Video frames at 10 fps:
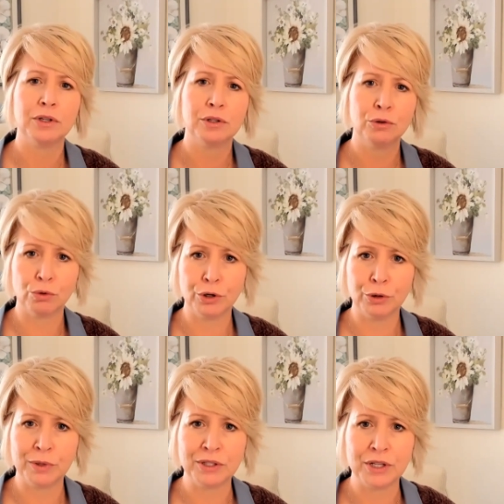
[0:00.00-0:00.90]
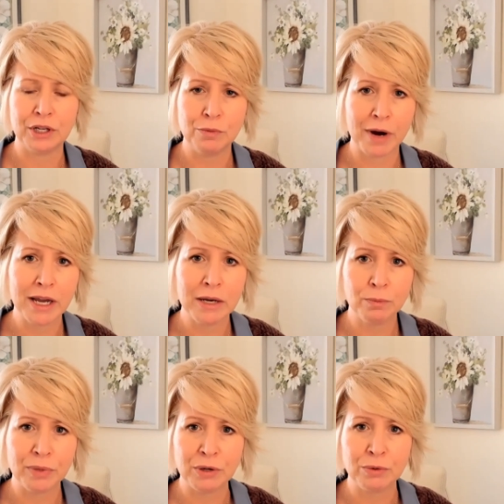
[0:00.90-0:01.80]
group is that you might
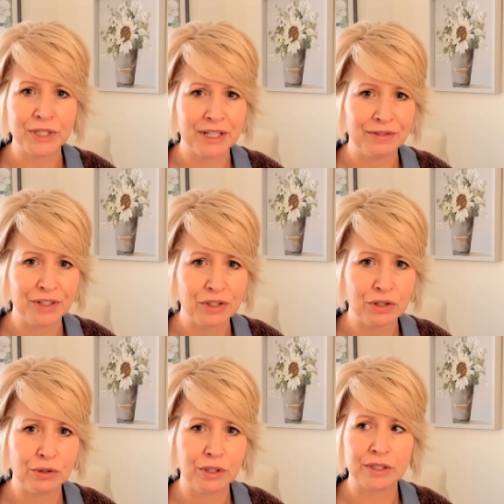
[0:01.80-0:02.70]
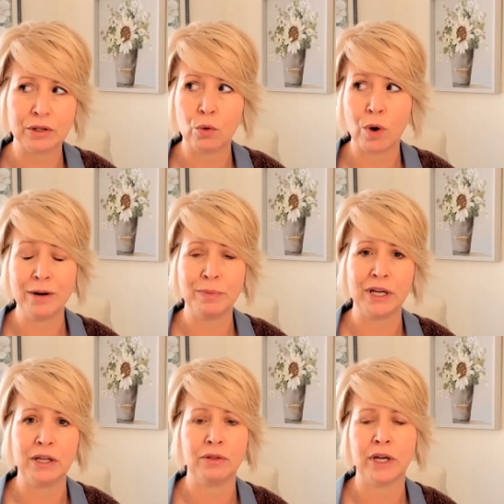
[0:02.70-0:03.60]
be receiving students quite a
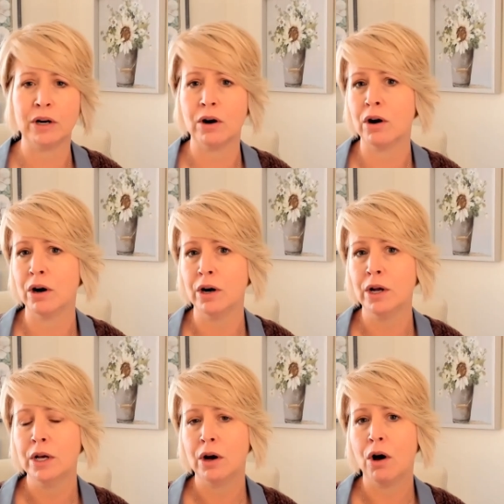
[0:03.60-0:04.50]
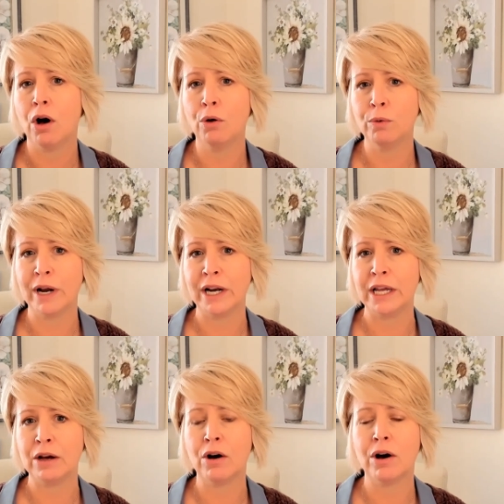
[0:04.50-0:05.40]
bit that are
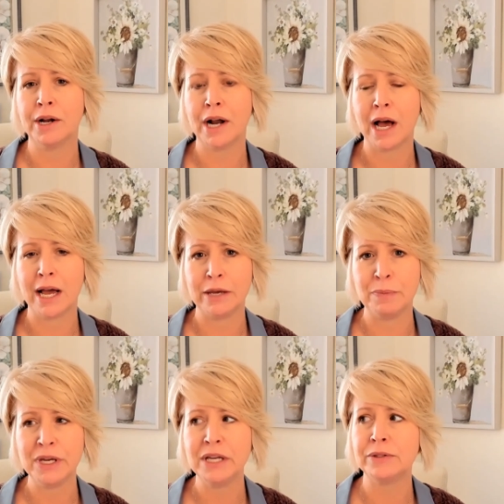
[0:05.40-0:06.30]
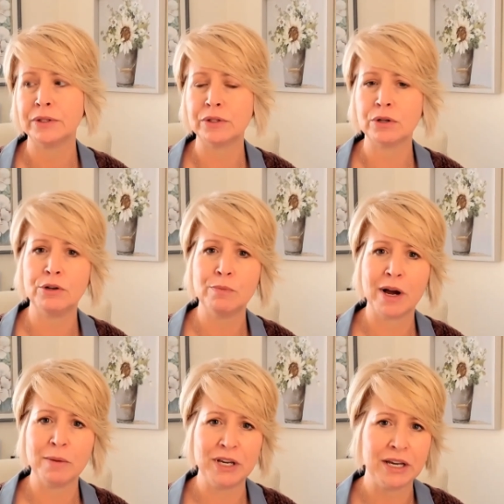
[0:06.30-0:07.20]
already on IEPs. And so you
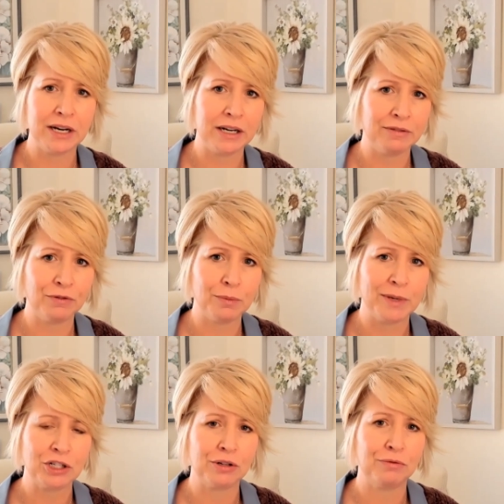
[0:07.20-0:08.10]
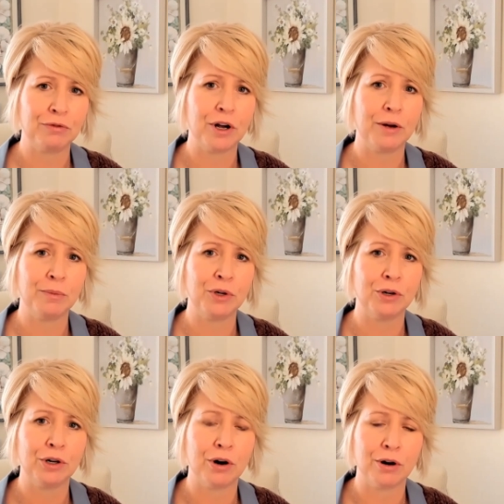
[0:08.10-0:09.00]
might be getting information from
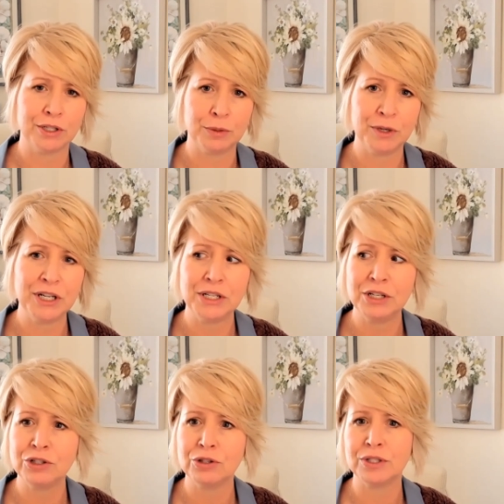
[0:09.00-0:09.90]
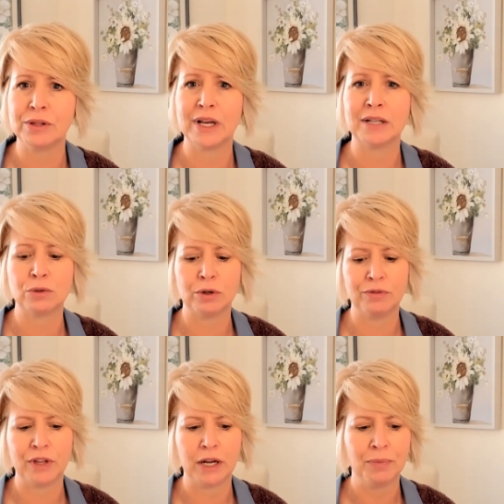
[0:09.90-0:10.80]
your RSP teachers and that sort of
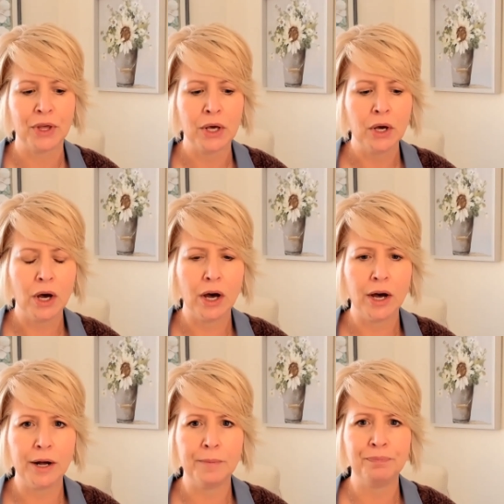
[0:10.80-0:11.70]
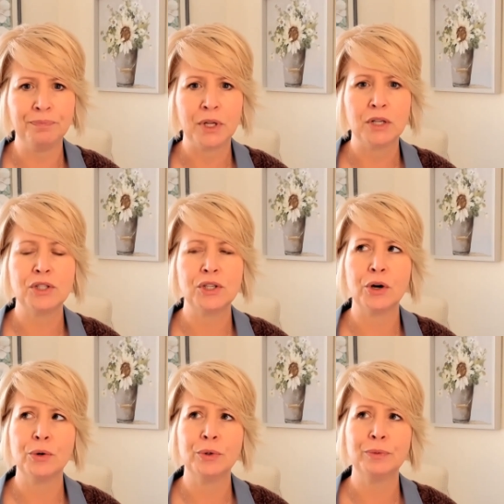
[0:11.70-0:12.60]
thing. Um,
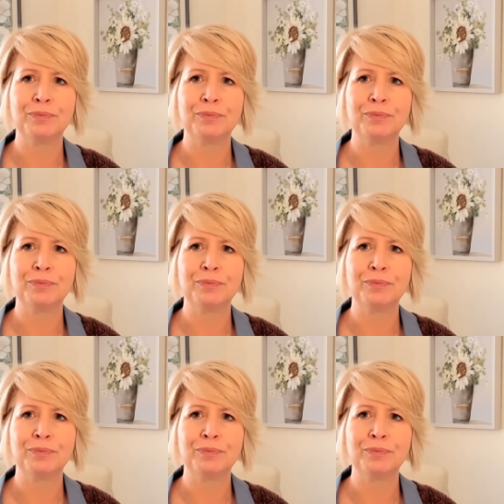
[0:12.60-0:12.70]
so